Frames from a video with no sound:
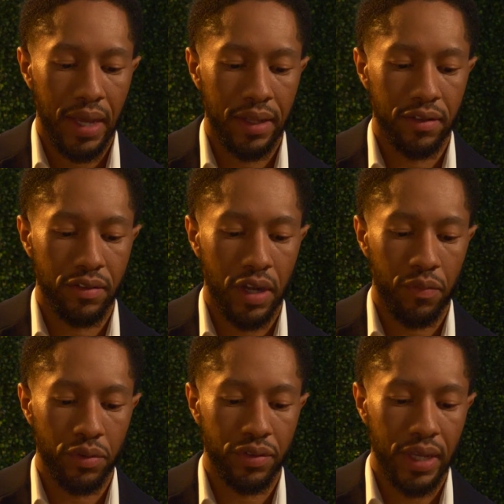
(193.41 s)
and the
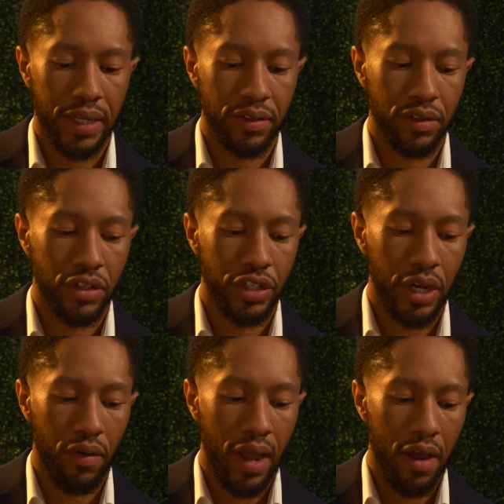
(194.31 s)
several states
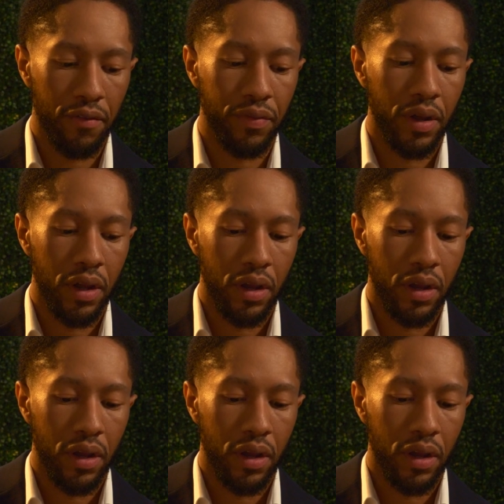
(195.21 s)
shall have